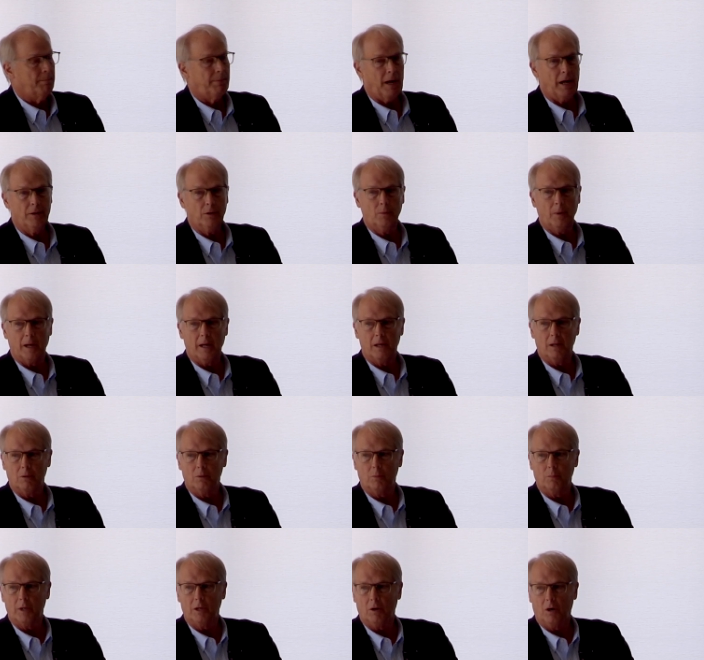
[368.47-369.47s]
by the way,
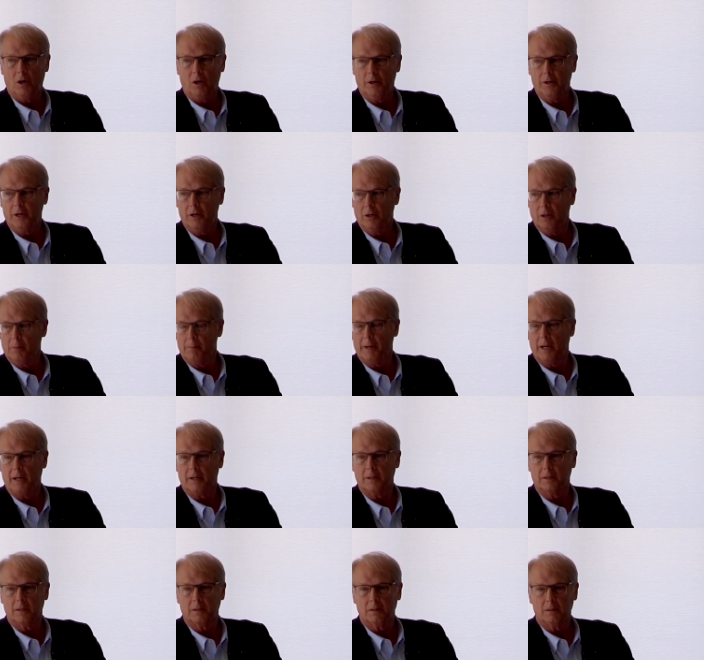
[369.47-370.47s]
we all hear
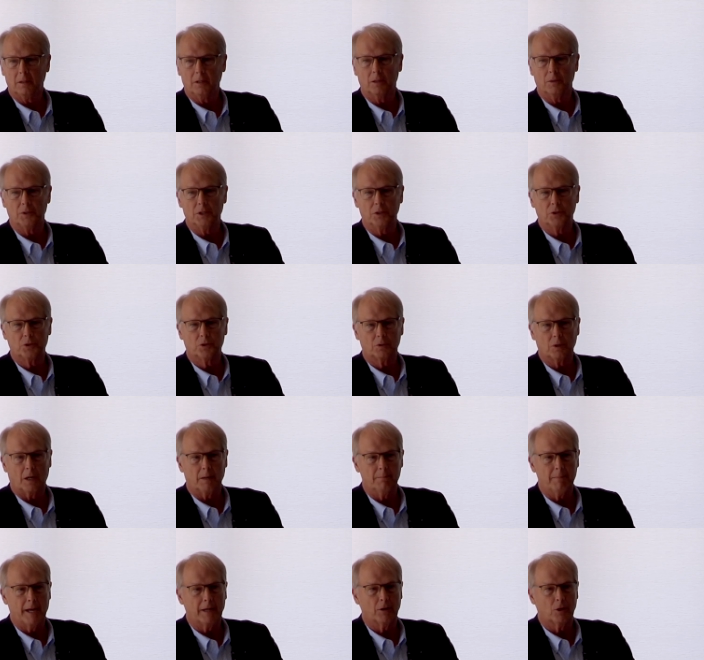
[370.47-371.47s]
about these
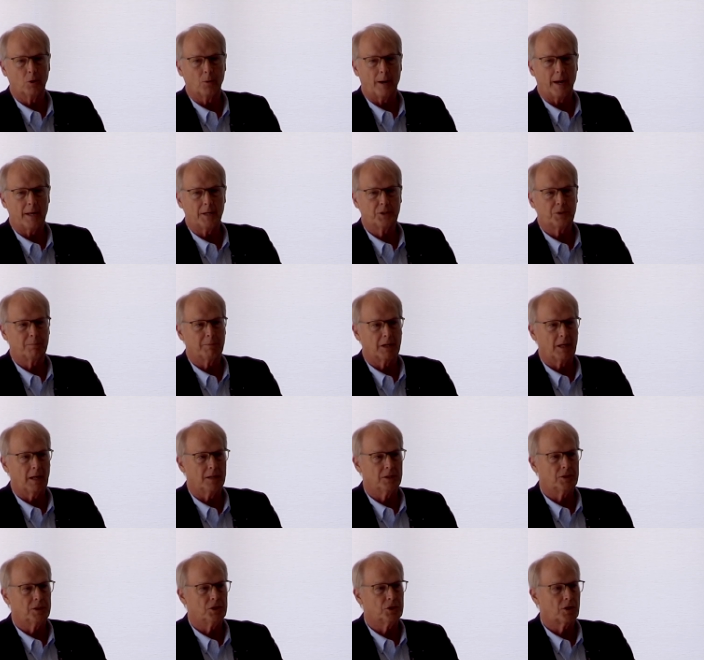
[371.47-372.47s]
mega grants,
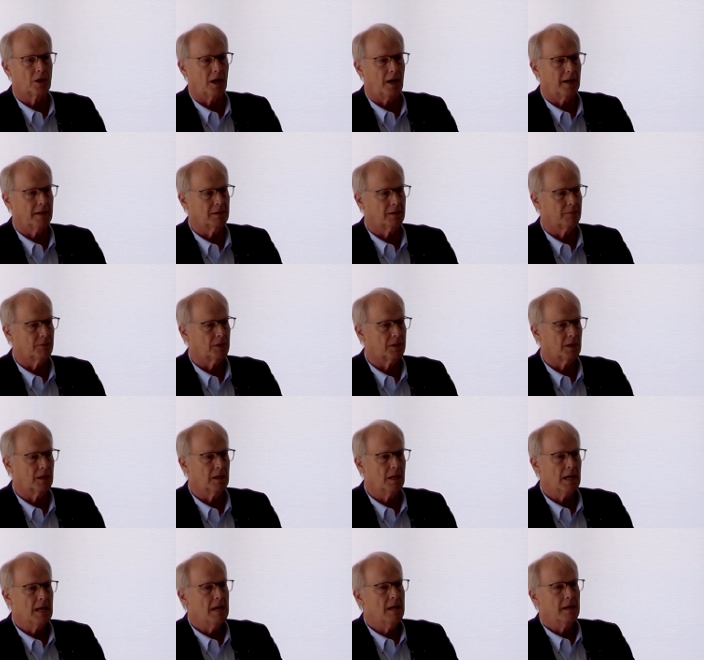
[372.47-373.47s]
Mackenzie Scott and everything.
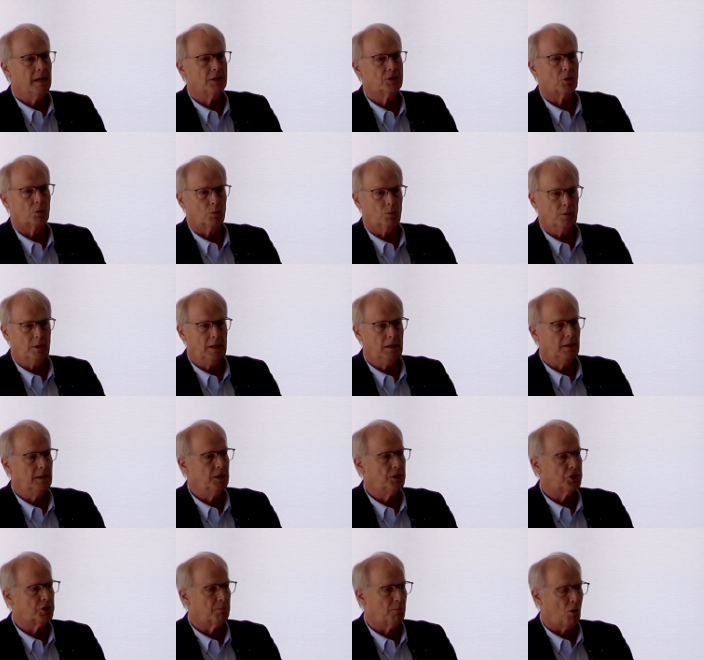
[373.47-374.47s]
It's a really
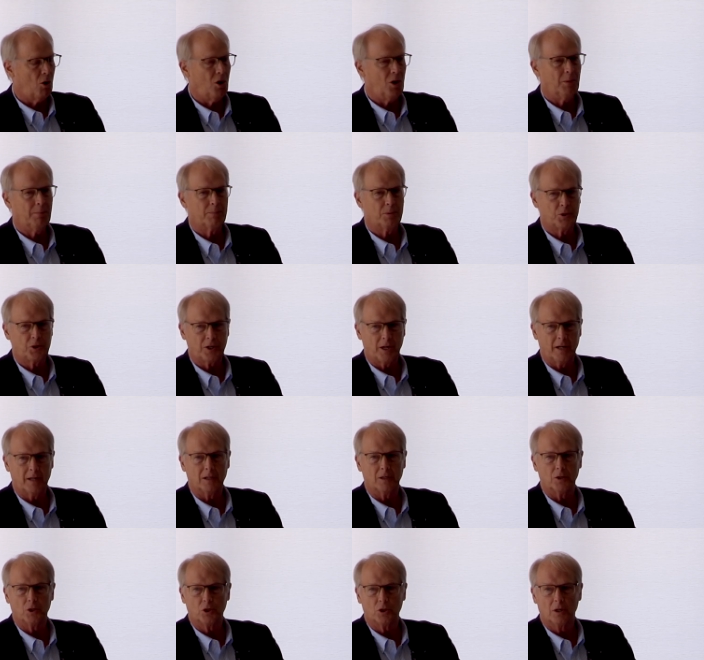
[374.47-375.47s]
small
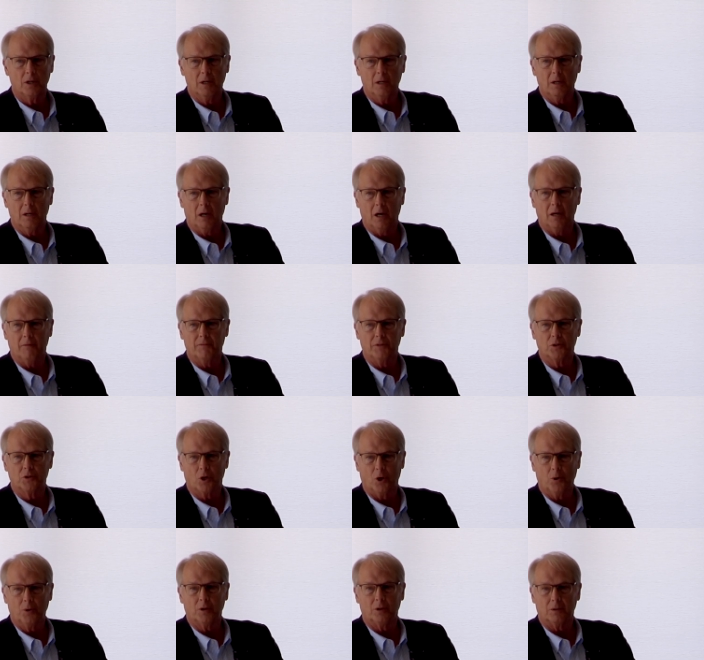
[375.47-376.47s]
percentage of the
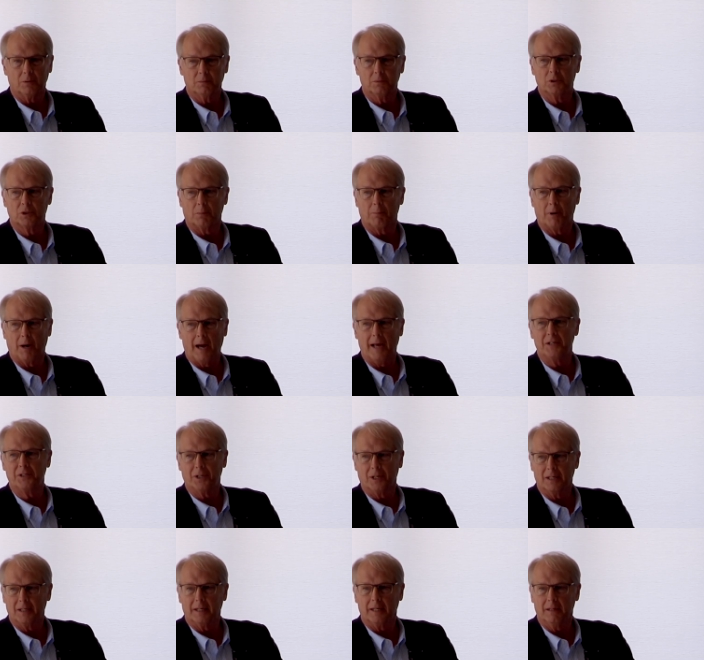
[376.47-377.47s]
total,
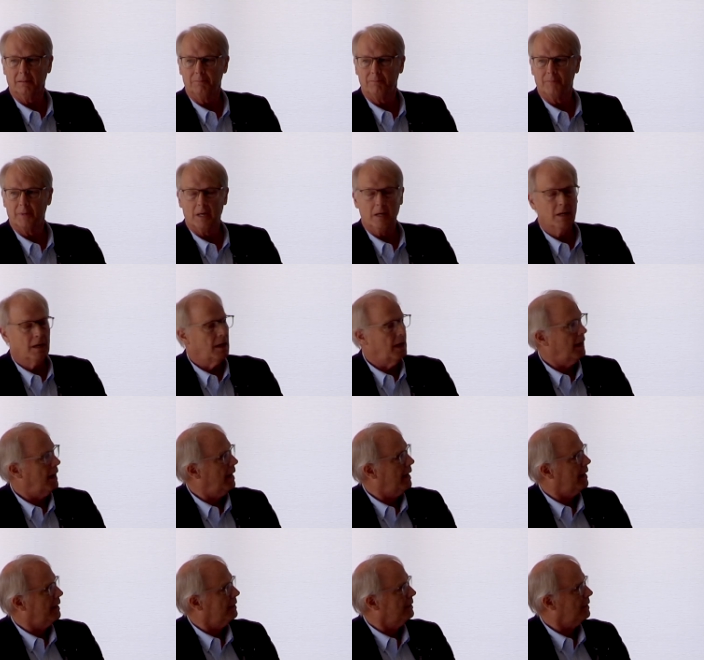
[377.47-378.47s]
surprisingly.
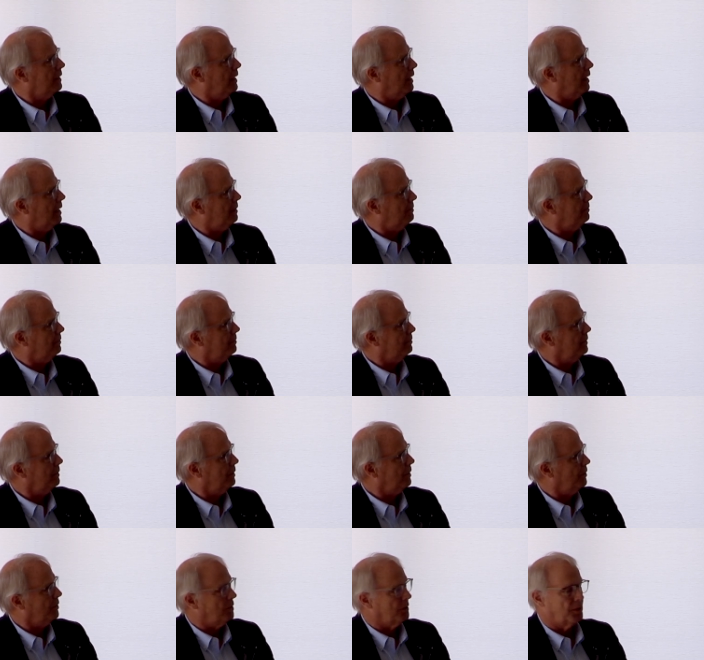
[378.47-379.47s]
And
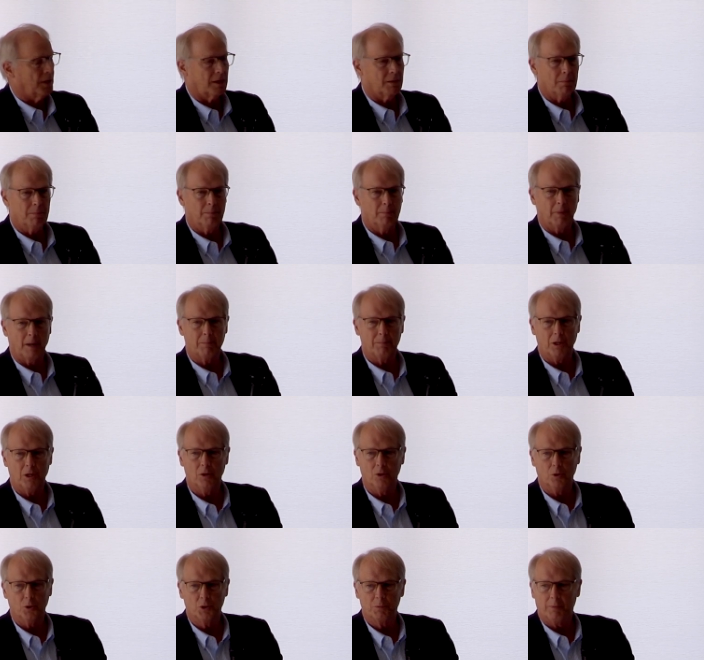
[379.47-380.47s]
you think it might be
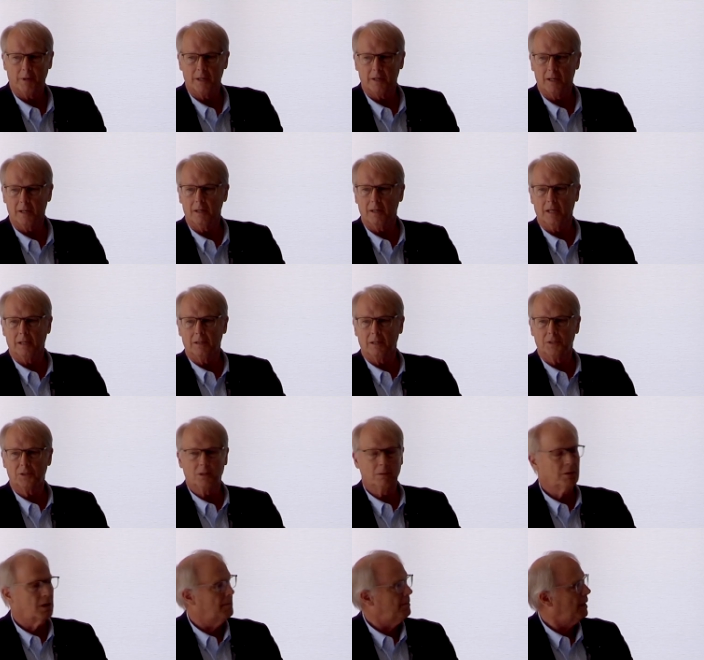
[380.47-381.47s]
huge, but it
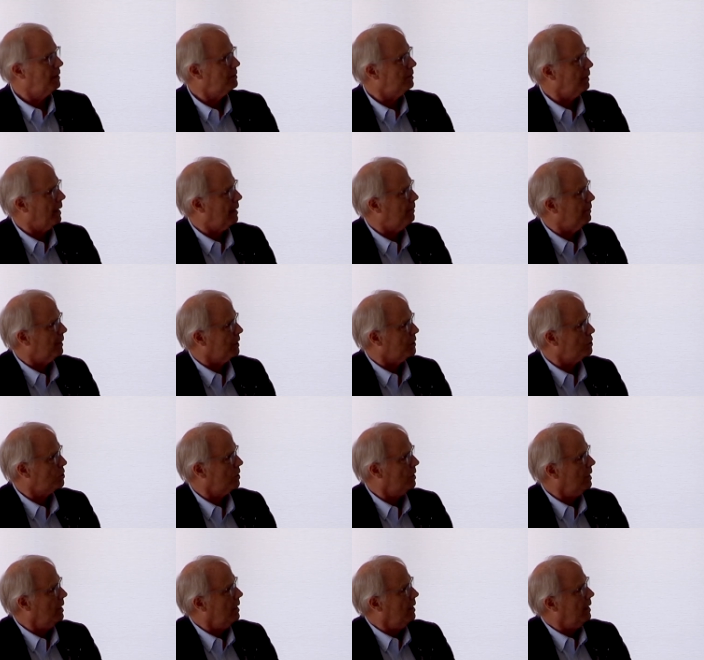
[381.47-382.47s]
doesn't come out to that much
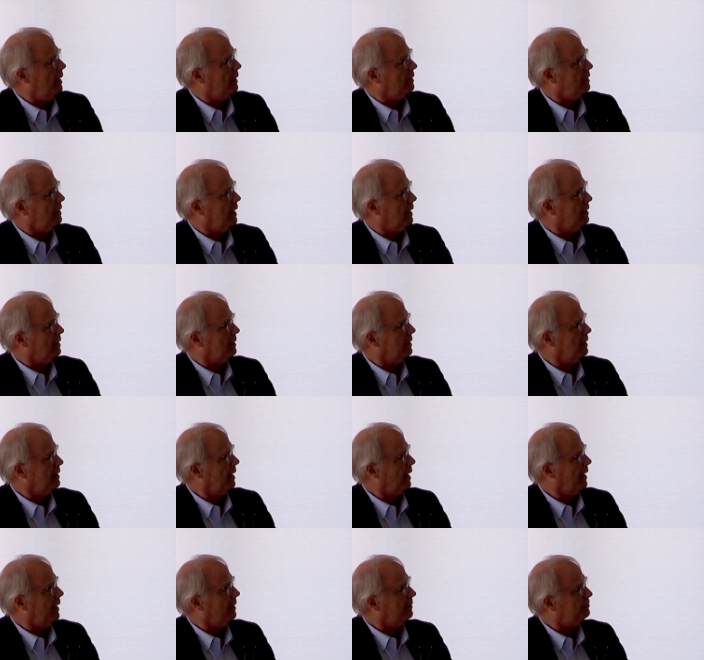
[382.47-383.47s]
at the end of the
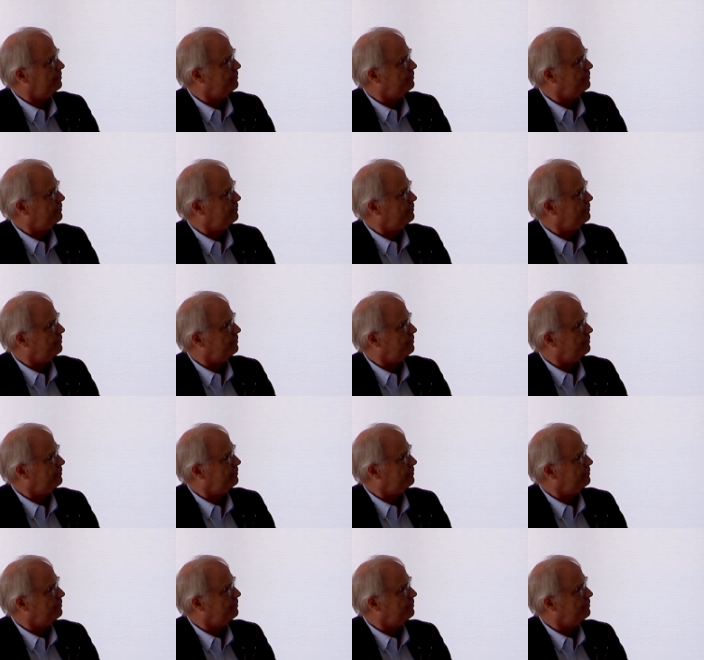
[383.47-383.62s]
day.